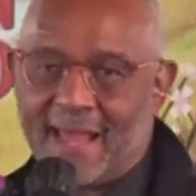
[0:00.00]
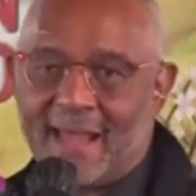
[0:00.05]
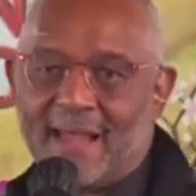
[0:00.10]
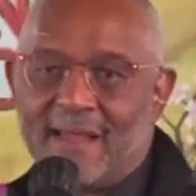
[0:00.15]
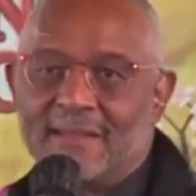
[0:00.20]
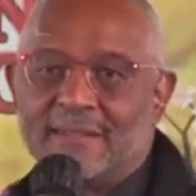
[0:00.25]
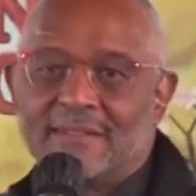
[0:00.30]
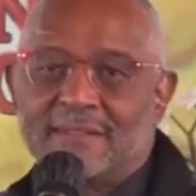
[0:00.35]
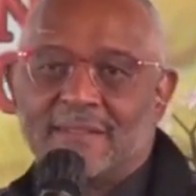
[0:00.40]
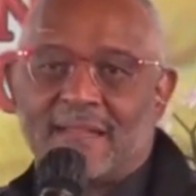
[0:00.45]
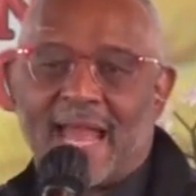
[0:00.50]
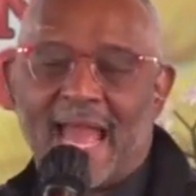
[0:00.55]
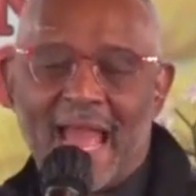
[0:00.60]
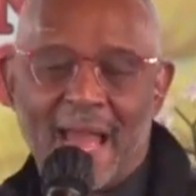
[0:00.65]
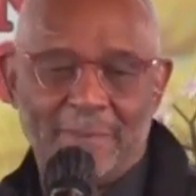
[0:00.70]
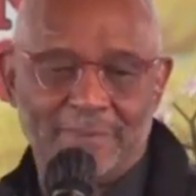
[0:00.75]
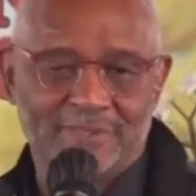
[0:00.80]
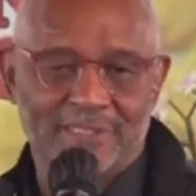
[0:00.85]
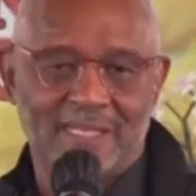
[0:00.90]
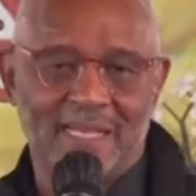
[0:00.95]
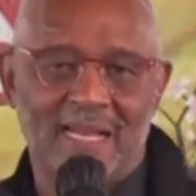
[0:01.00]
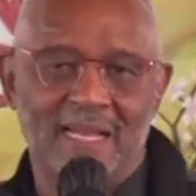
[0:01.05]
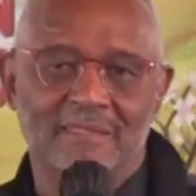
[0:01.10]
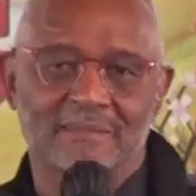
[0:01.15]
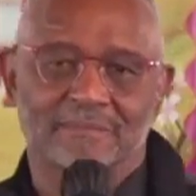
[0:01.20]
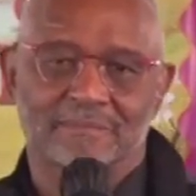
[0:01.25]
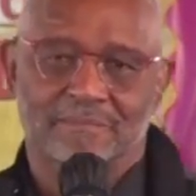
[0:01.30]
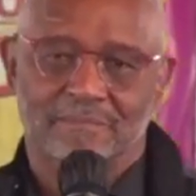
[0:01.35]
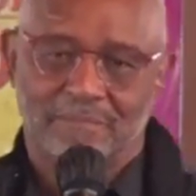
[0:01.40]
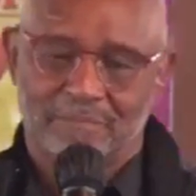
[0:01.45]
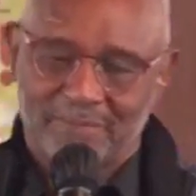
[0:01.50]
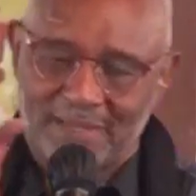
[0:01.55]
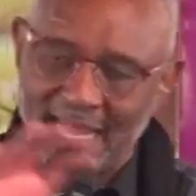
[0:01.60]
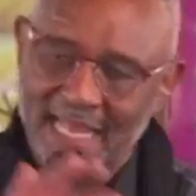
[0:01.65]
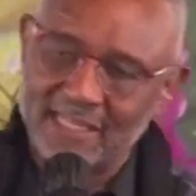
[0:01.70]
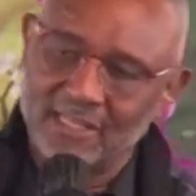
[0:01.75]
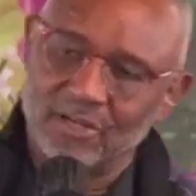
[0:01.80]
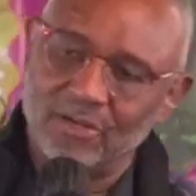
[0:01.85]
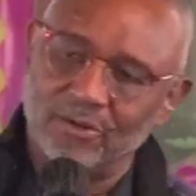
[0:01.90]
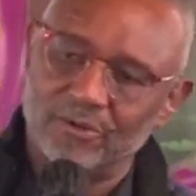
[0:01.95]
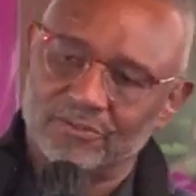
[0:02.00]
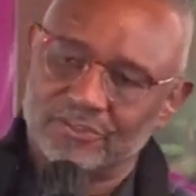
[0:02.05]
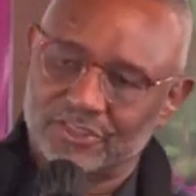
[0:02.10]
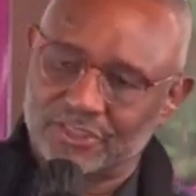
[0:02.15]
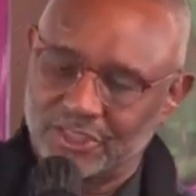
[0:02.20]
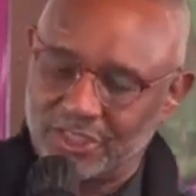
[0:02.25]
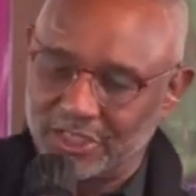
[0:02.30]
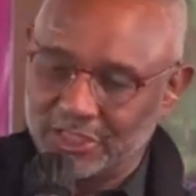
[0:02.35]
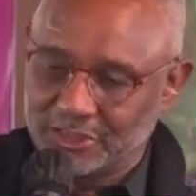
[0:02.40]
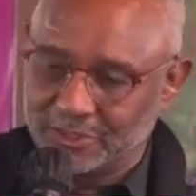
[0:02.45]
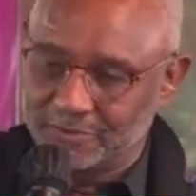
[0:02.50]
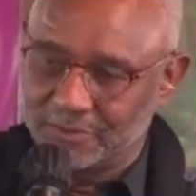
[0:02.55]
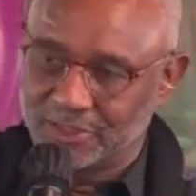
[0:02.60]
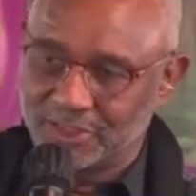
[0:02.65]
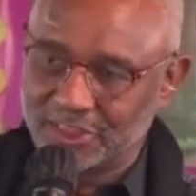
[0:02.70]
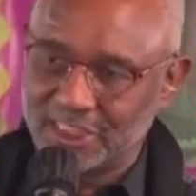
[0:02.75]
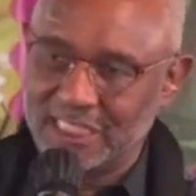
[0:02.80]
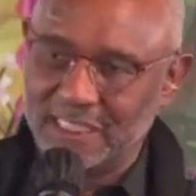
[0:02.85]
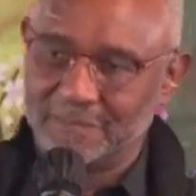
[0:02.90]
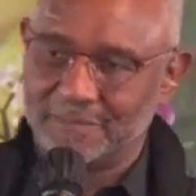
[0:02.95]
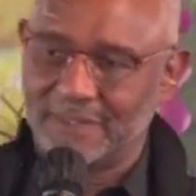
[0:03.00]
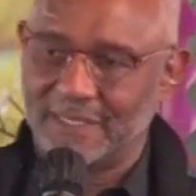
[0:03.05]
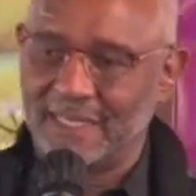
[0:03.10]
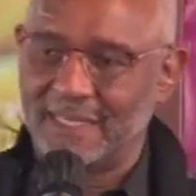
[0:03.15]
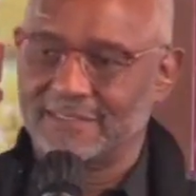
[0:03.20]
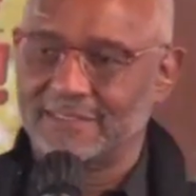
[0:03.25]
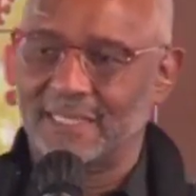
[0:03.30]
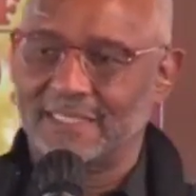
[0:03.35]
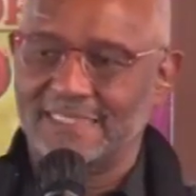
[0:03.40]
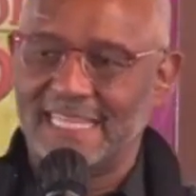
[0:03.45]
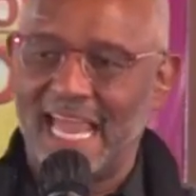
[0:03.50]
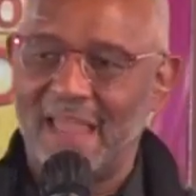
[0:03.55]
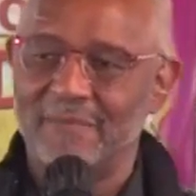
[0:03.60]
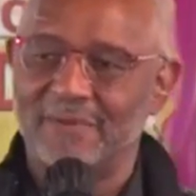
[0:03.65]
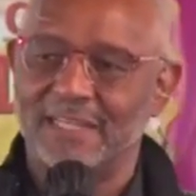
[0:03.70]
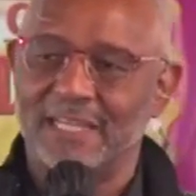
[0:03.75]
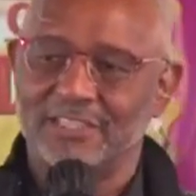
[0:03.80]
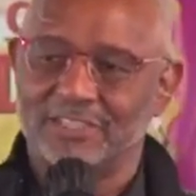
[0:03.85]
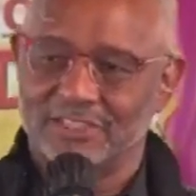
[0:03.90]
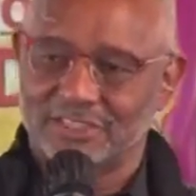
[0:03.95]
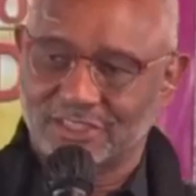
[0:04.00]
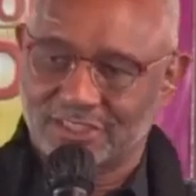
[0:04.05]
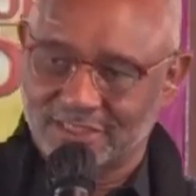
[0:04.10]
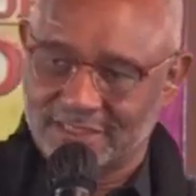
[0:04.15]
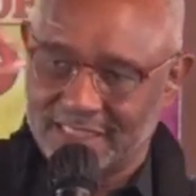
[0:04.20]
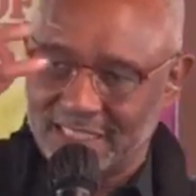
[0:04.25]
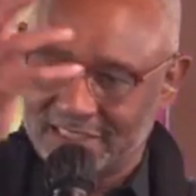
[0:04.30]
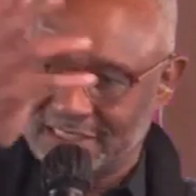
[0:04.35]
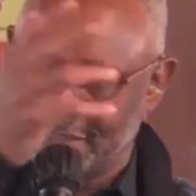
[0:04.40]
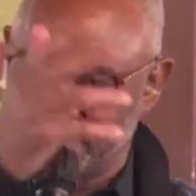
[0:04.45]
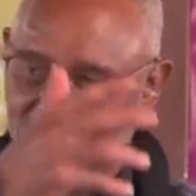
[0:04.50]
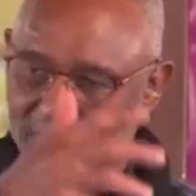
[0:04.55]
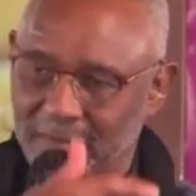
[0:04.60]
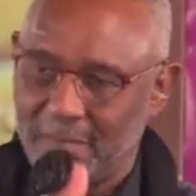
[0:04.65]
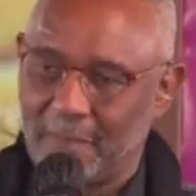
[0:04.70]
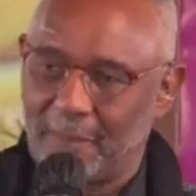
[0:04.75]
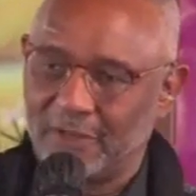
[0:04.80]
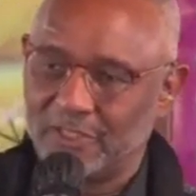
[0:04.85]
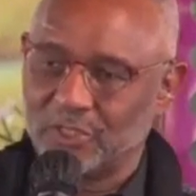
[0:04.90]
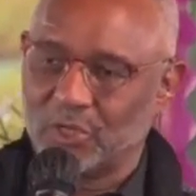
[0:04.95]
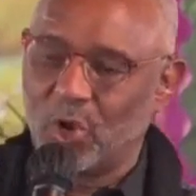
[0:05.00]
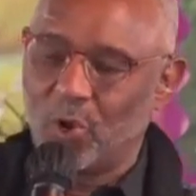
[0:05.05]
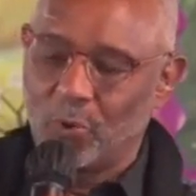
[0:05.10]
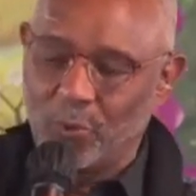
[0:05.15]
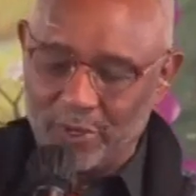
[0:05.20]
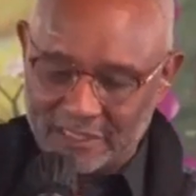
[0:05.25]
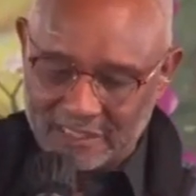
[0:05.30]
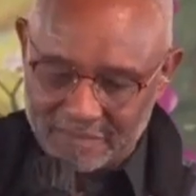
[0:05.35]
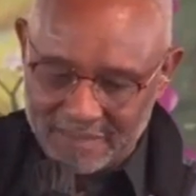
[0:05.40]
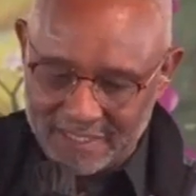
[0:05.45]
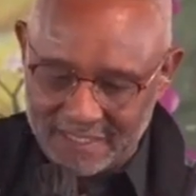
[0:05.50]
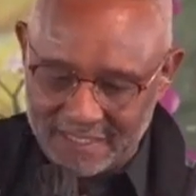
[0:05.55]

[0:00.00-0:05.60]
Absalom planned to go shear some sheep. He said, David, let your, let your brother go with me.